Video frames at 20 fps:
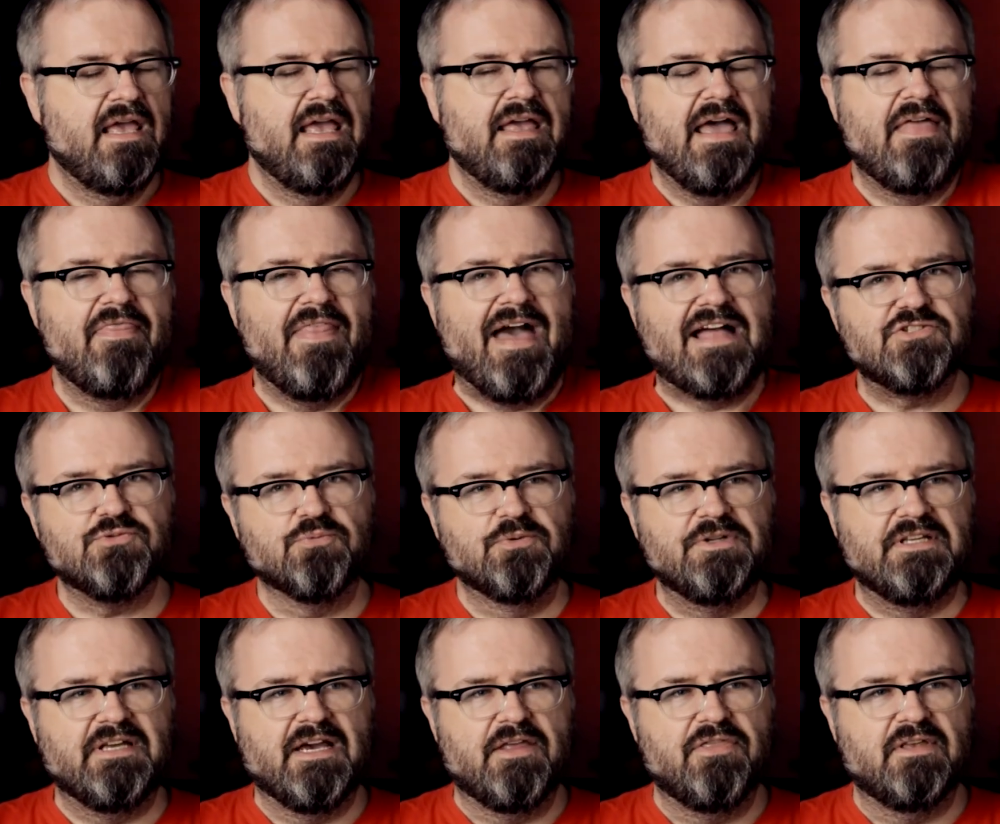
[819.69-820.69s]
And that's
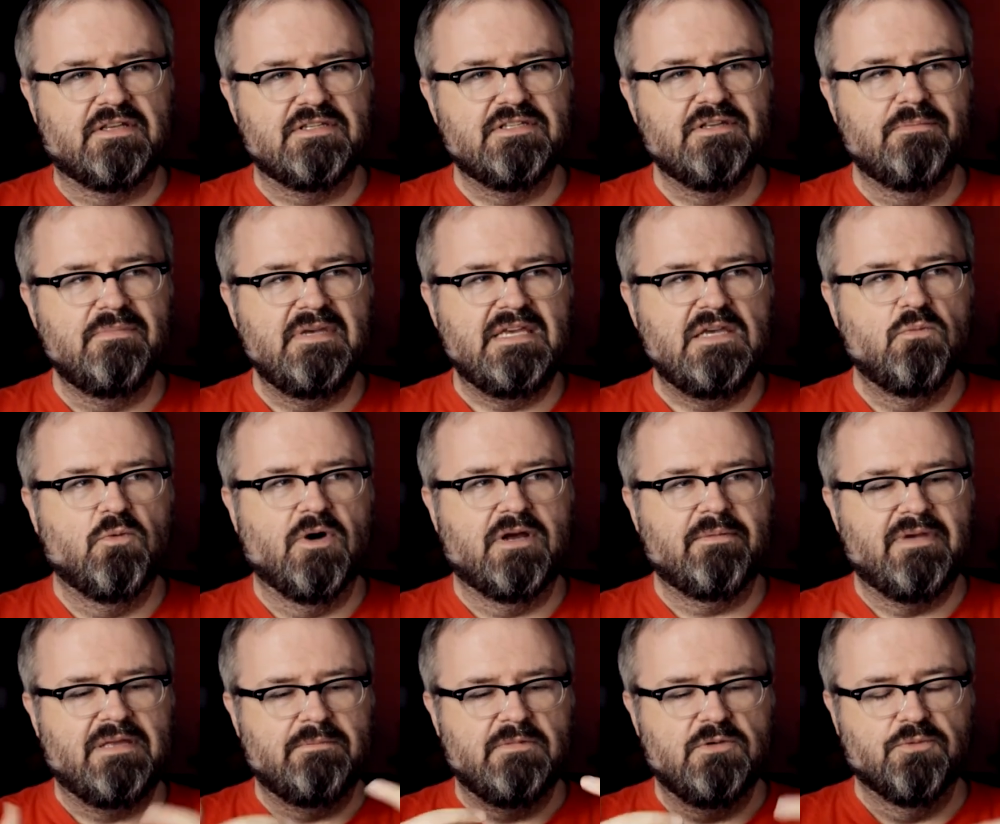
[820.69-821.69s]
really, I think, to me, what
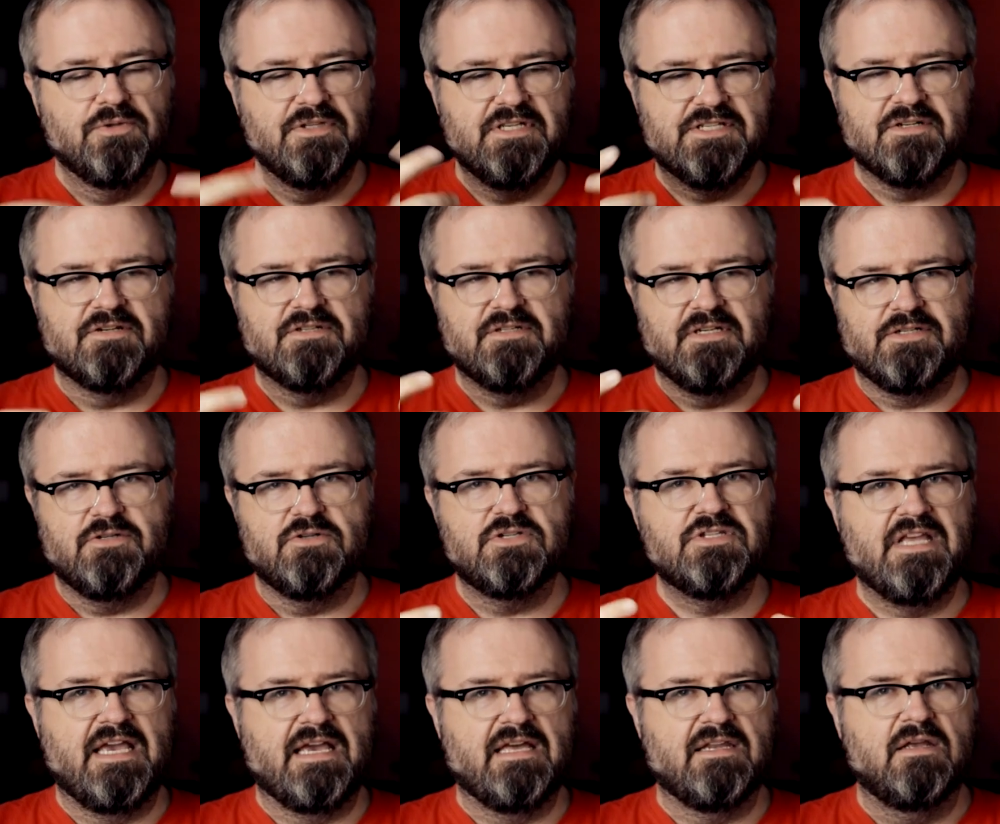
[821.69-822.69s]
made me really start to
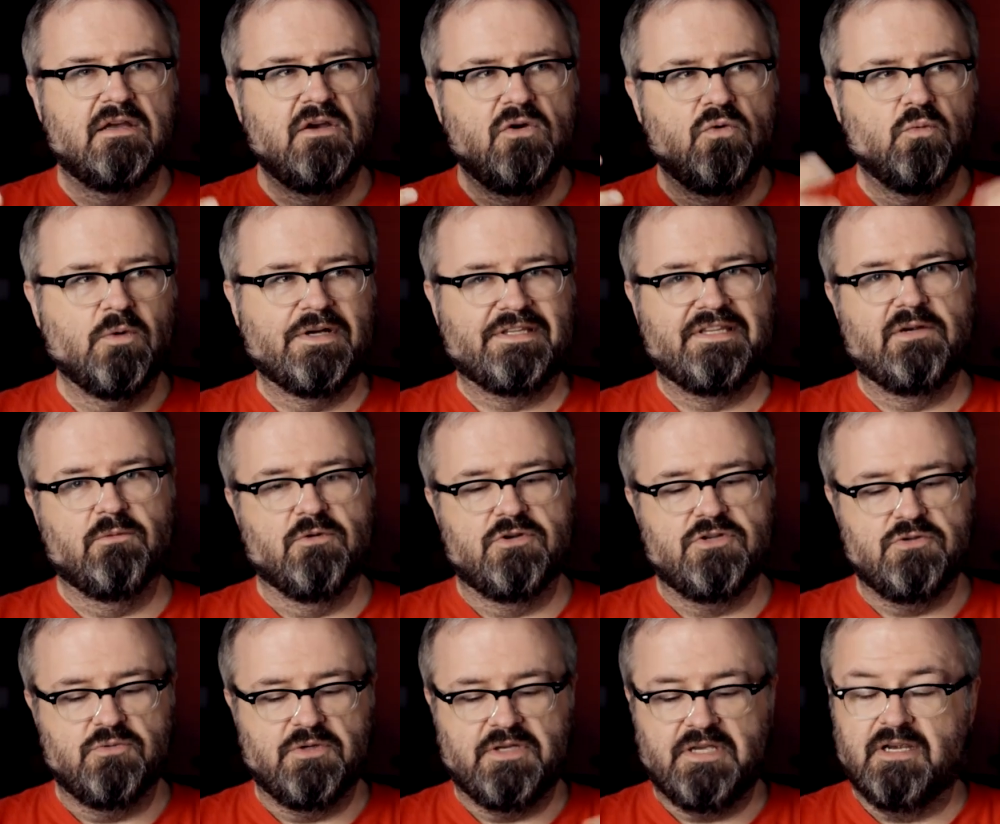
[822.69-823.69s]
understand what they were
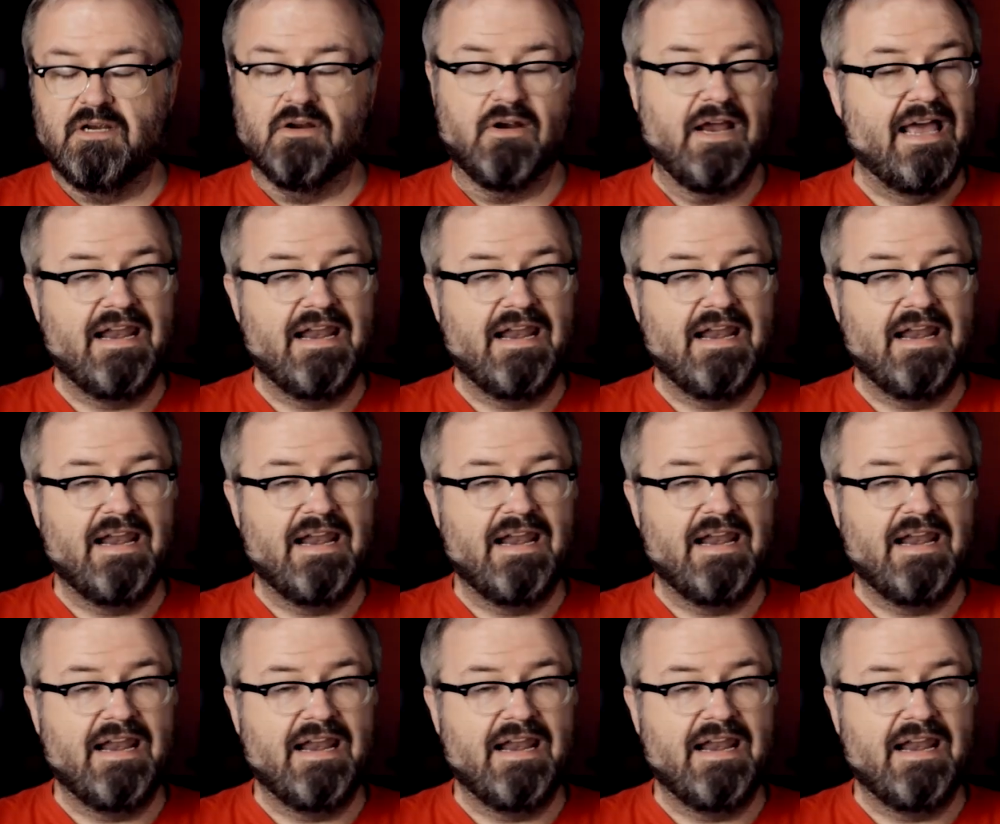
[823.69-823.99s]
doing here.